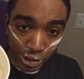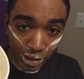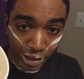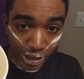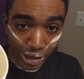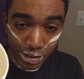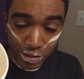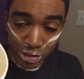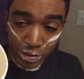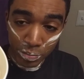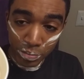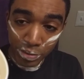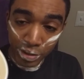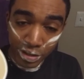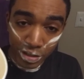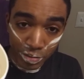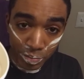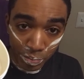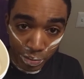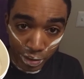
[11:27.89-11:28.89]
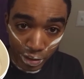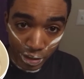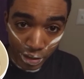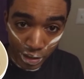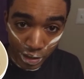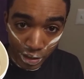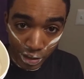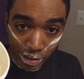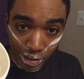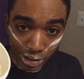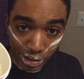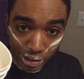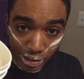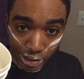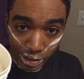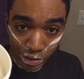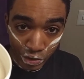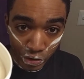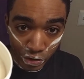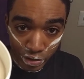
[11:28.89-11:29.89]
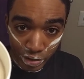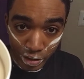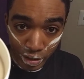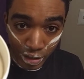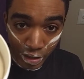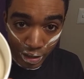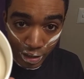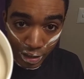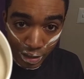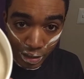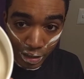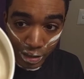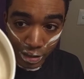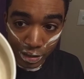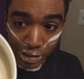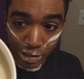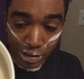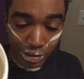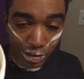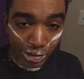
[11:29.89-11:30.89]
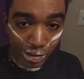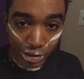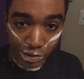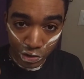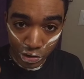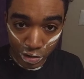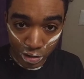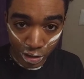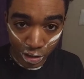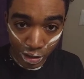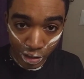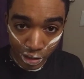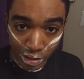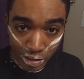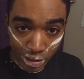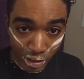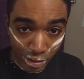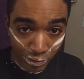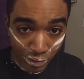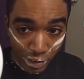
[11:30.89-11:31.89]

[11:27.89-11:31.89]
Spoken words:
I guess it's pressed, but it's just a clean container.